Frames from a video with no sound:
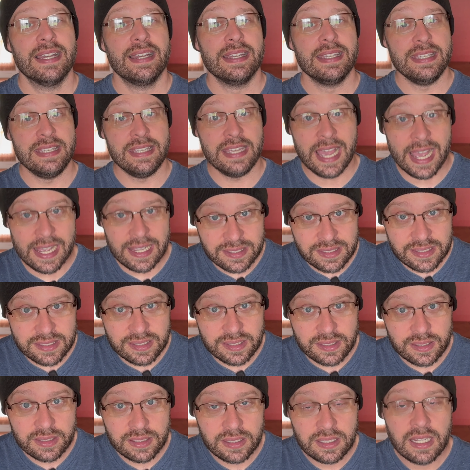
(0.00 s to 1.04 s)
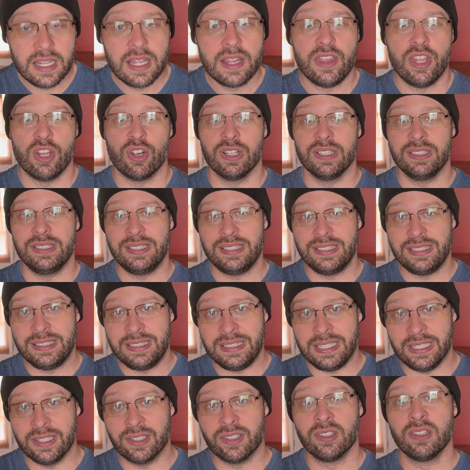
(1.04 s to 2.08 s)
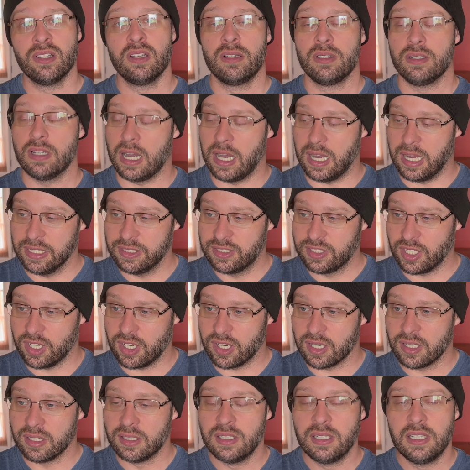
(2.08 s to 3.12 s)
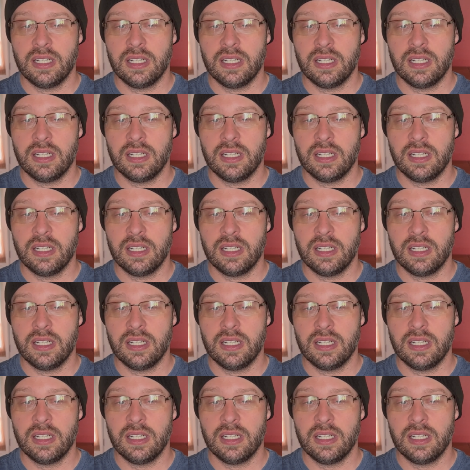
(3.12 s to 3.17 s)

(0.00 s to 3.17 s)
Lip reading: Yes, there is still, odds are,